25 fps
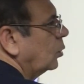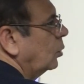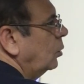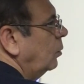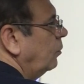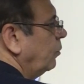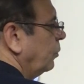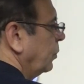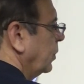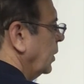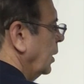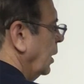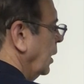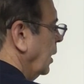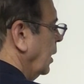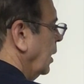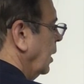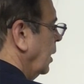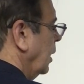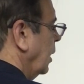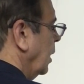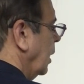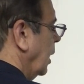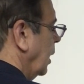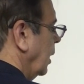to?
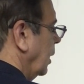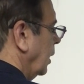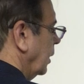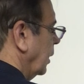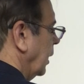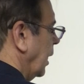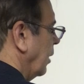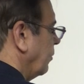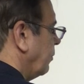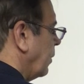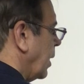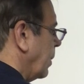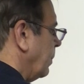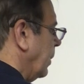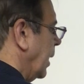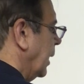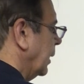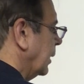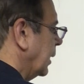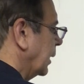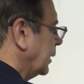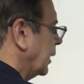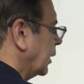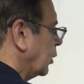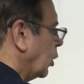If I
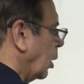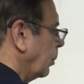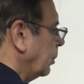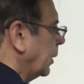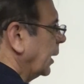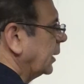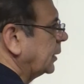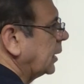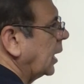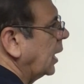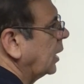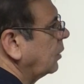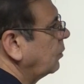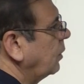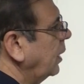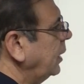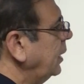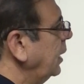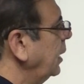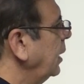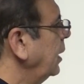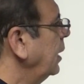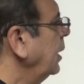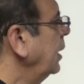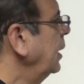make the denominator
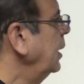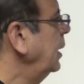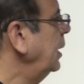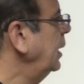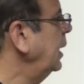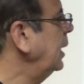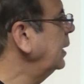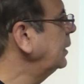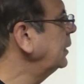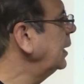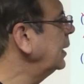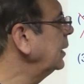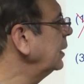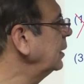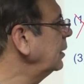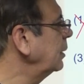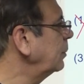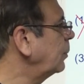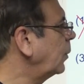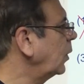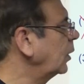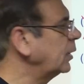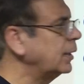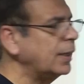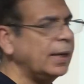100,
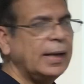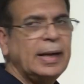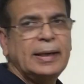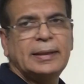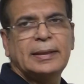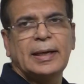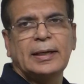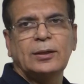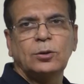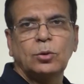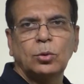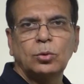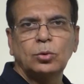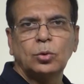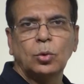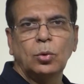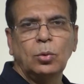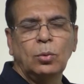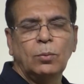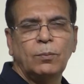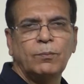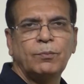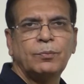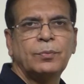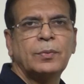18.8 into
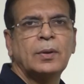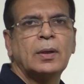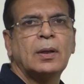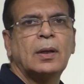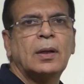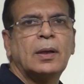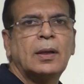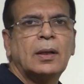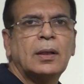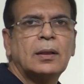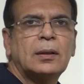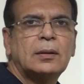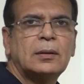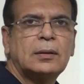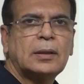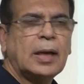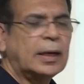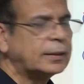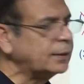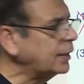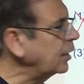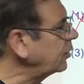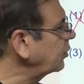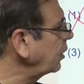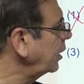2,
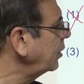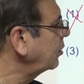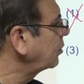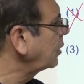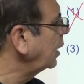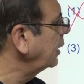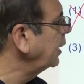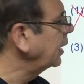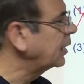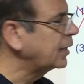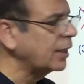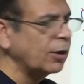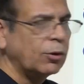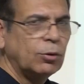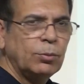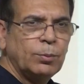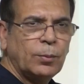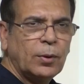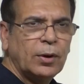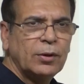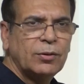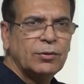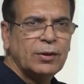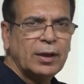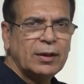36,
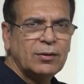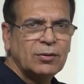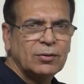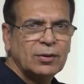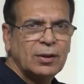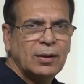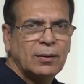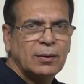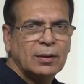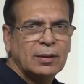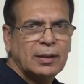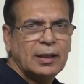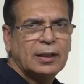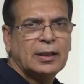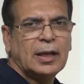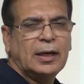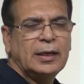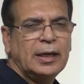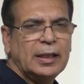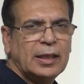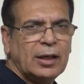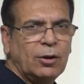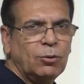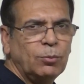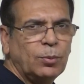37.6, say
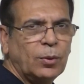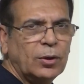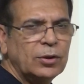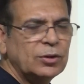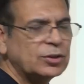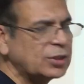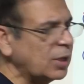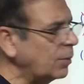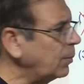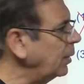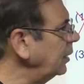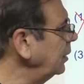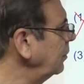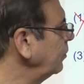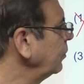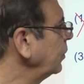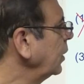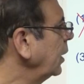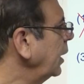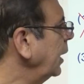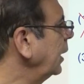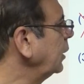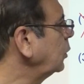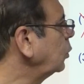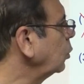37.7
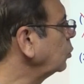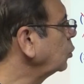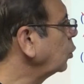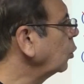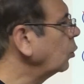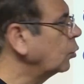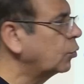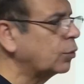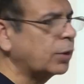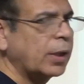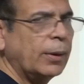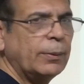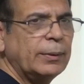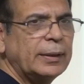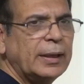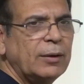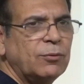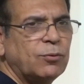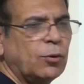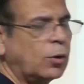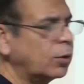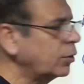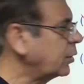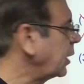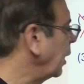into 2,
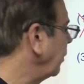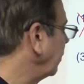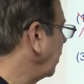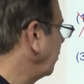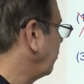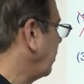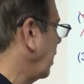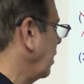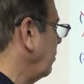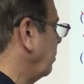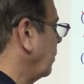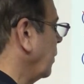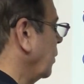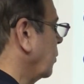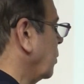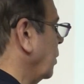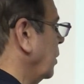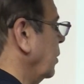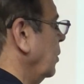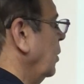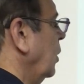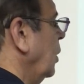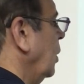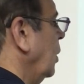74, 75%.